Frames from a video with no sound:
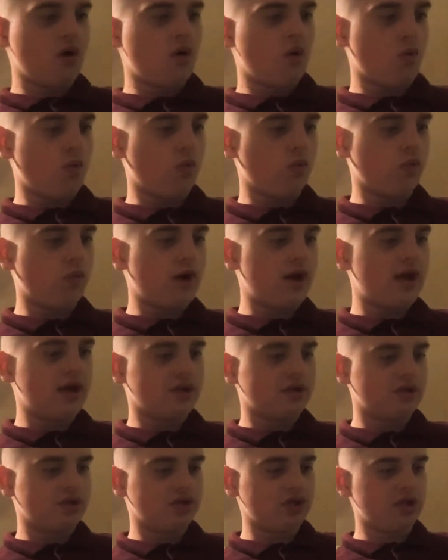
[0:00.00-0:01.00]
when
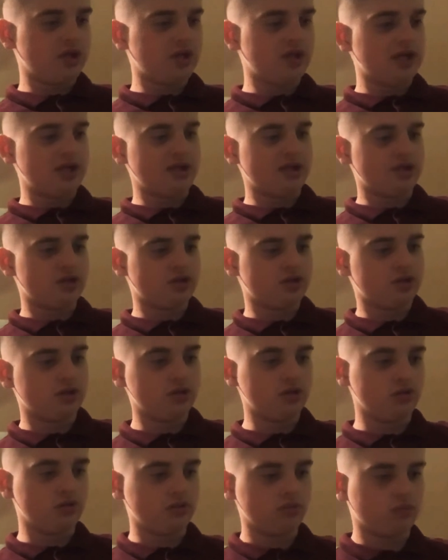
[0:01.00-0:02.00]
you need
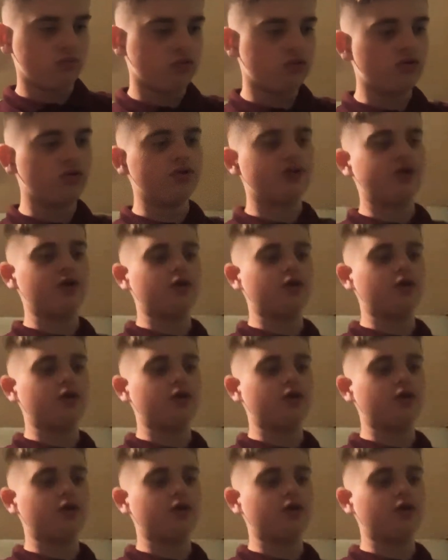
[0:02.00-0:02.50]
to put the